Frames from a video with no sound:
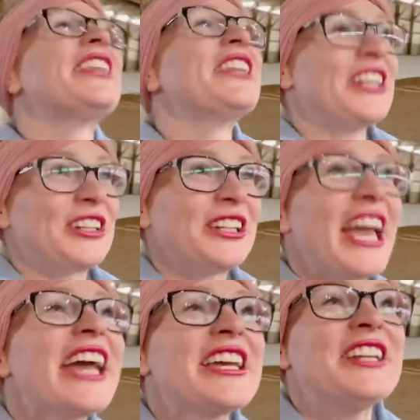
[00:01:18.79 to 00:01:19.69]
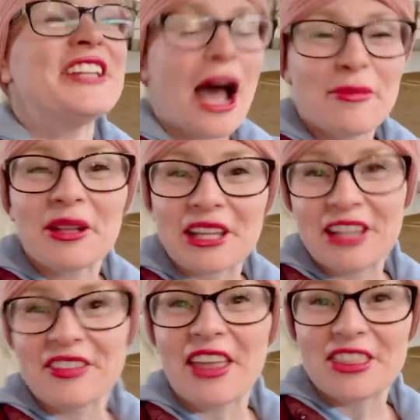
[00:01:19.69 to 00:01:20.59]
literally cannot
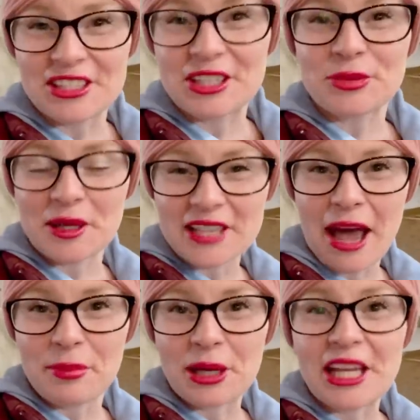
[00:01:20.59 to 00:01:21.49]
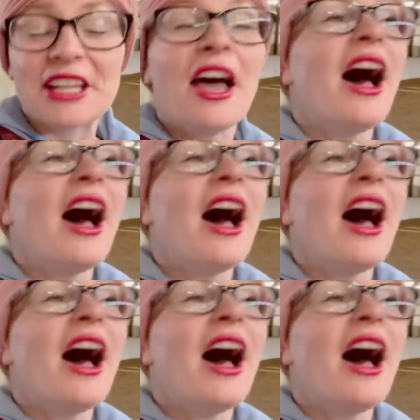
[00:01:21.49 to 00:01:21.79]
believe that this is what's happening.